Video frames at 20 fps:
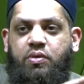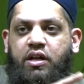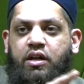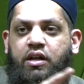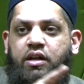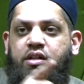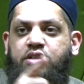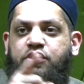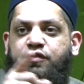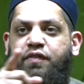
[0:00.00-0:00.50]

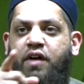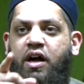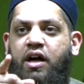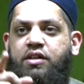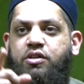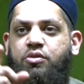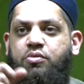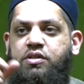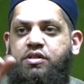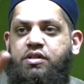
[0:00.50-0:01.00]
his
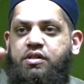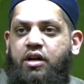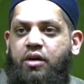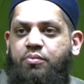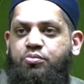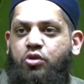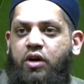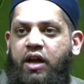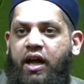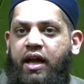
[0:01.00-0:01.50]
father was
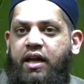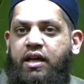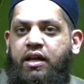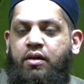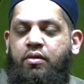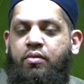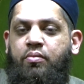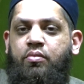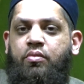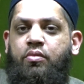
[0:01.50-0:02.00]
Abdul
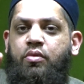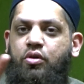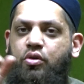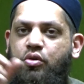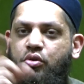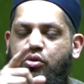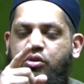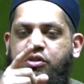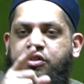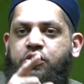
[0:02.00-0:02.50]
Hayy
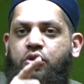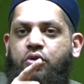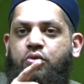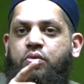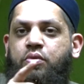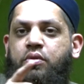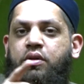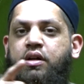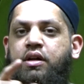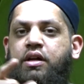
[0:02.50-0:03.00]

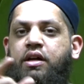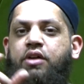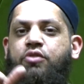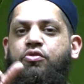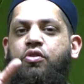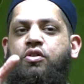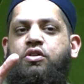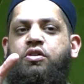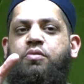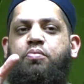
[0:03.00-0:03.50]
also. He
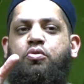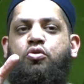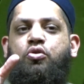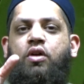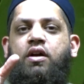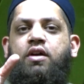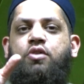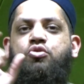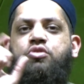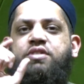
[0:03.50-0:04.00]
wrote a book
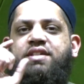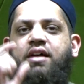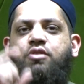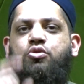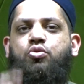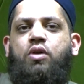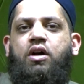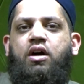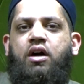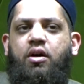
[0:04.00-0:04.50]
called
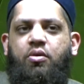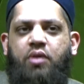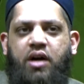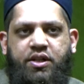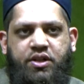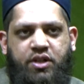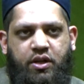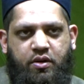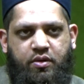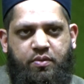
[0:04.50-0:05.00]
Nuzhatul
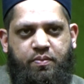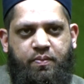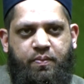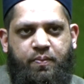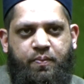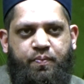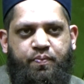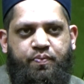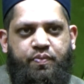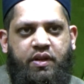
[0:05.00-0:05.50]
Khawatir,
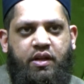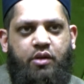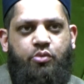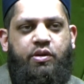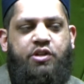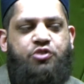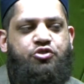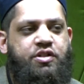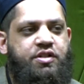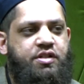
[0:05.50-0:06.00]

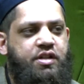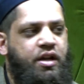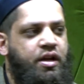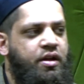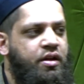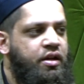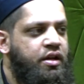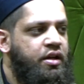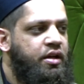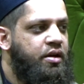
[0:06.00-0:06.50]
which is
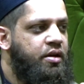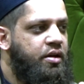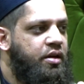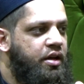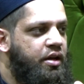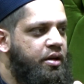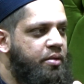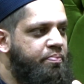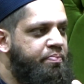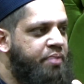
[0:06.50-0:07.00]
a
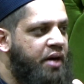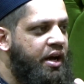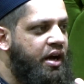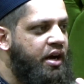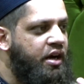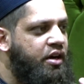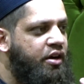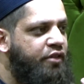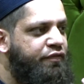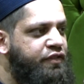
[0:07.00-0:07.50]

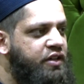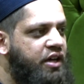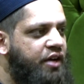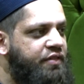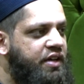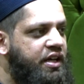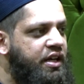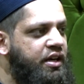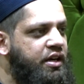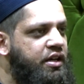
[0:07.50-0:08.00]
biography
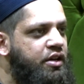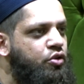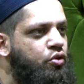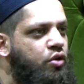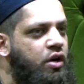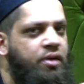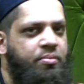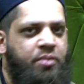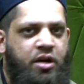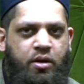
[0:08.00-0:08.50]
of Indian
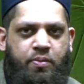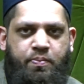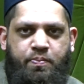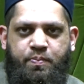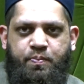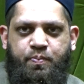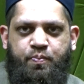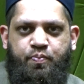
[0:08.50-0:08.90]
ulama.